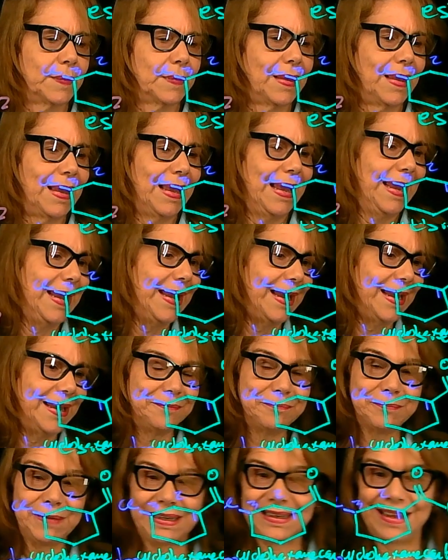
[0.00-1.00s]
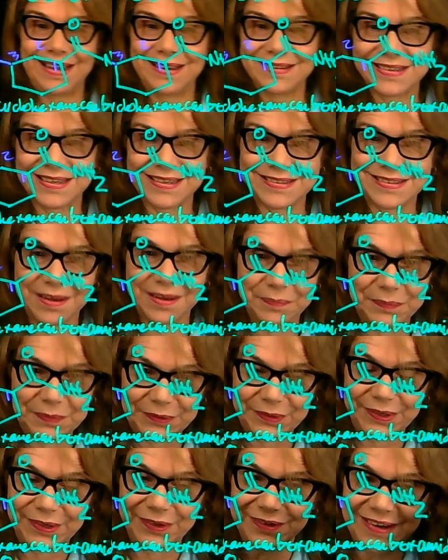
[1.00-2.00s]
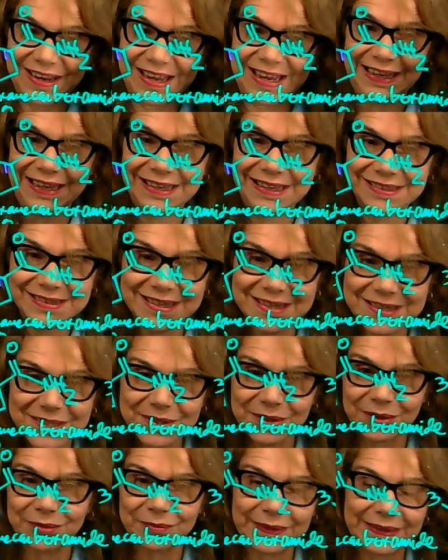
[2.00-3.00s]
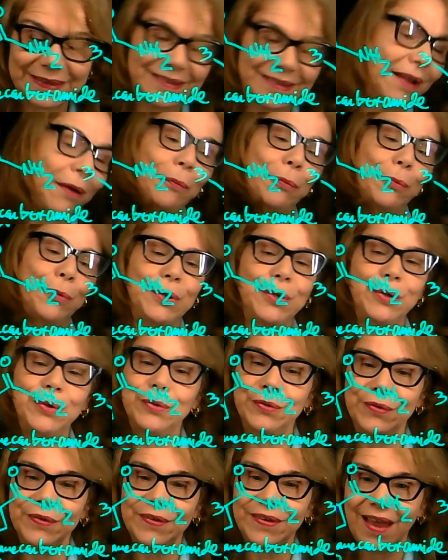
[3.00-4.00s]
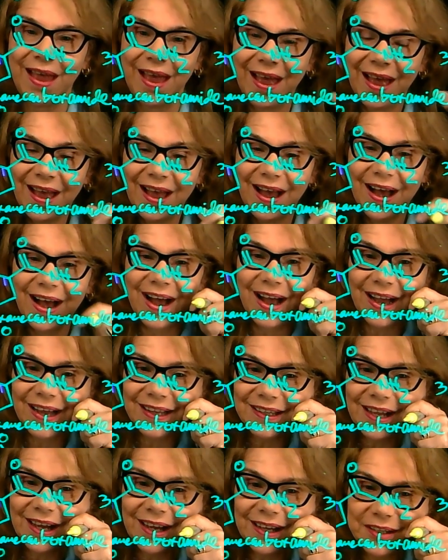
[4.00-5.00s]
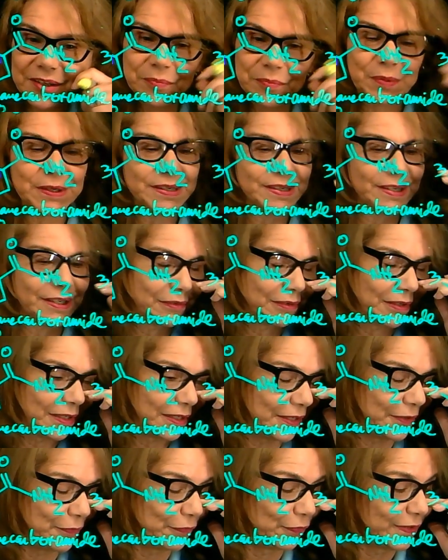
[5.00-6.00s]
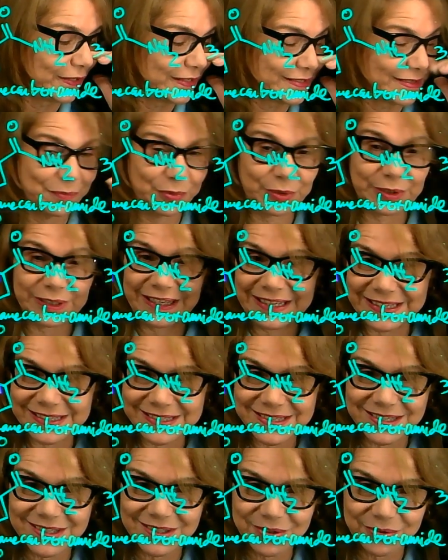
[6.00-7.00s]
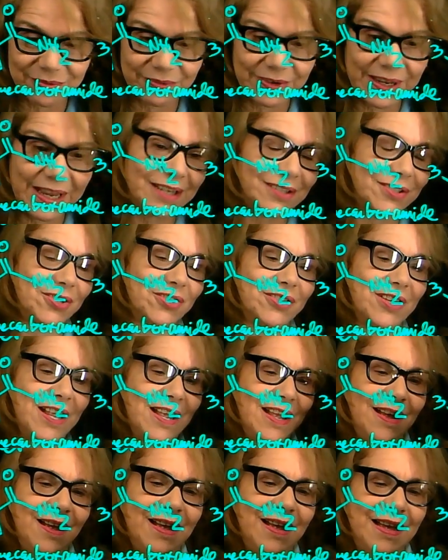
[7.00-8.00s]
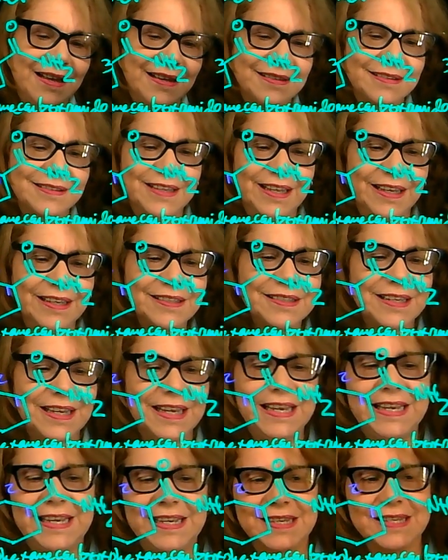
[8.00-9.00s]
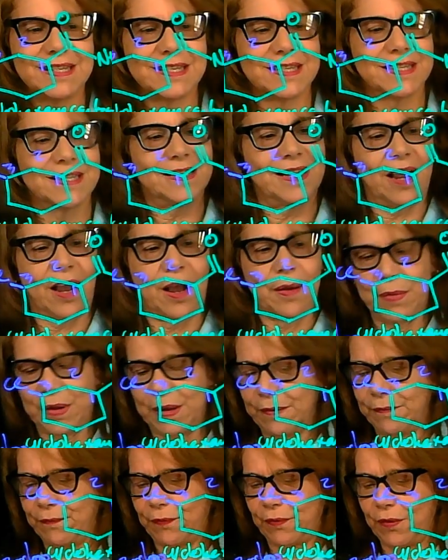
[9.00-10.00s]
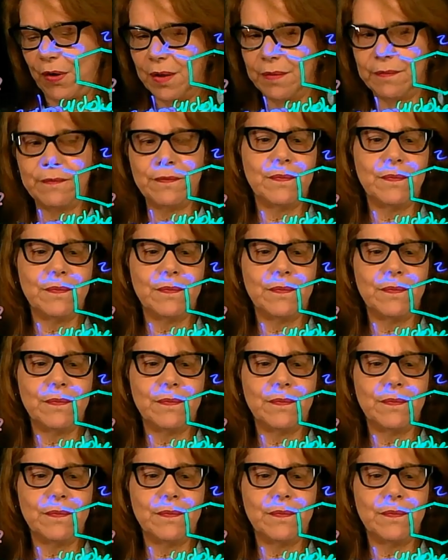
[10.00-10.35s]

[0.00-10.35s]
And my last example here is a solvent that we use a lot, and particularly, for example, in SN2 reaction. This is coming from